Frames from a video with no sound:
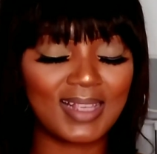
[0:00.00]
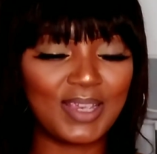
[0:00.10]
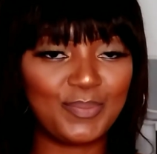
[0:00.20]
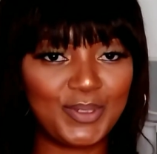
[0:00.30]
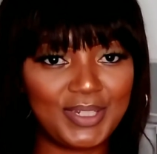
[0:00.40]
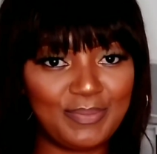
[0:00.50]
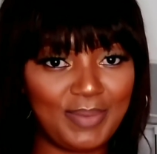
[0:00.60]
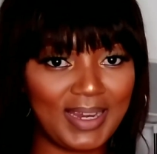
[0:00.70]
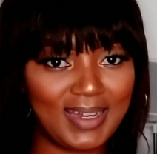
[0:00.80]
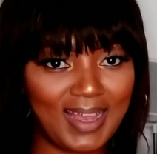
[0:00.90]
a beauty
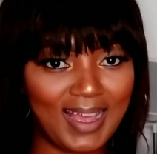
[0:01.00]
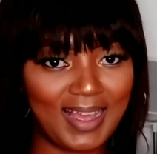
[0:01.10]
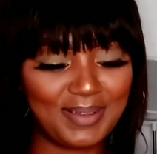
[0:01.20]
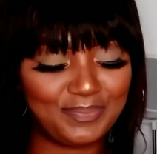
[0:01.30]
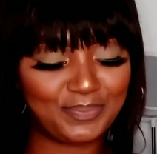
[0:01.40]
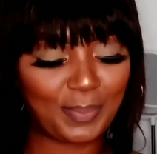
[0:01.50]
blender.